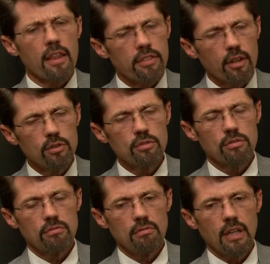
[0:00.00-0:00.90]

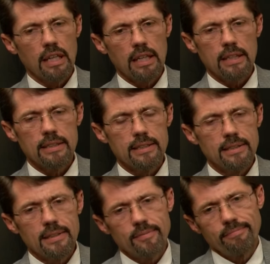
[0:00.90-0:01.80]
Those,
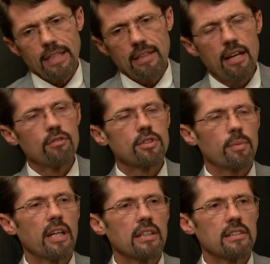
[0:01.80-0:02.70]
in that
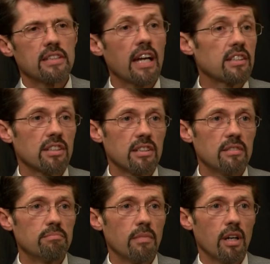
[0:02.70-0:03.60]
respect, it's
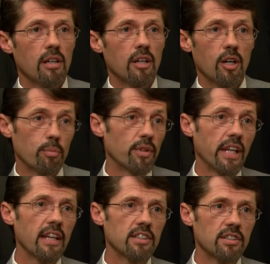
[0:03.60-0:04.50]
actually a
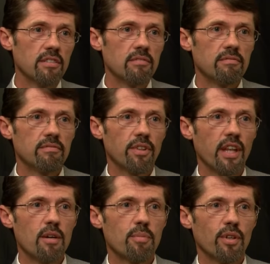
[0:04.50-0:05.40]
protection for
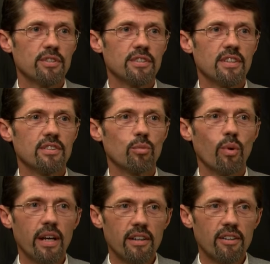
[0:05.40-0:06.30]
that person as
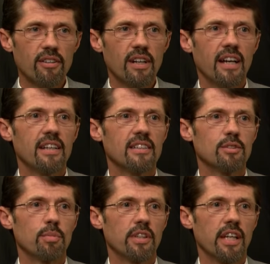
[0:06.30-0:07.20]
well
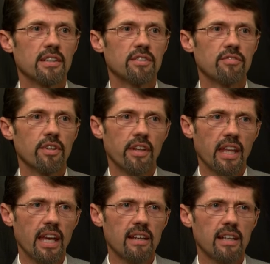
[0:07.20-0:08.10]
as protection for the
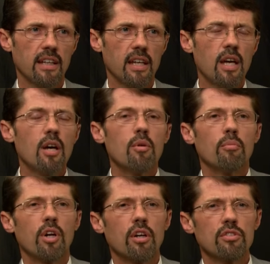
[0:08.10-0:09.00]
county,
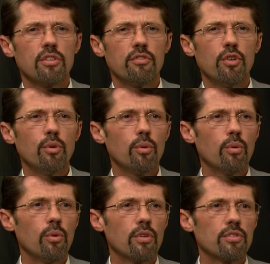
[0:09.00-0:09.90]
because if
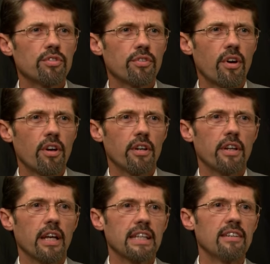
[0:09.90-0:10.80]
you start
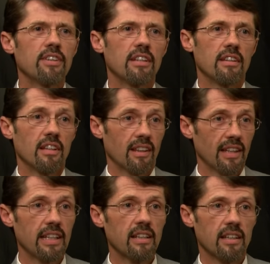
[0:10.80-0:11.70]
giving
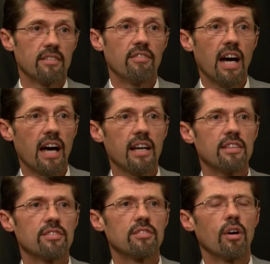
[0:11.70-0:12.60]
legal
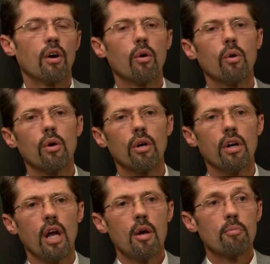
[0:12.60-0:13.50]
advice or
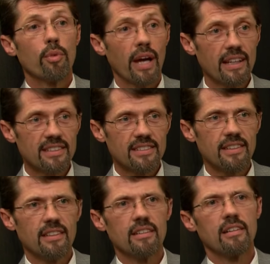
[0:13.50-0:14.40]

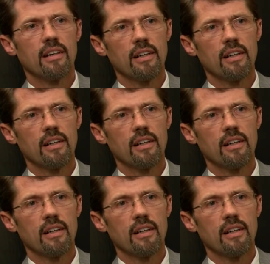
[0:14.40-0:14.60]
practicing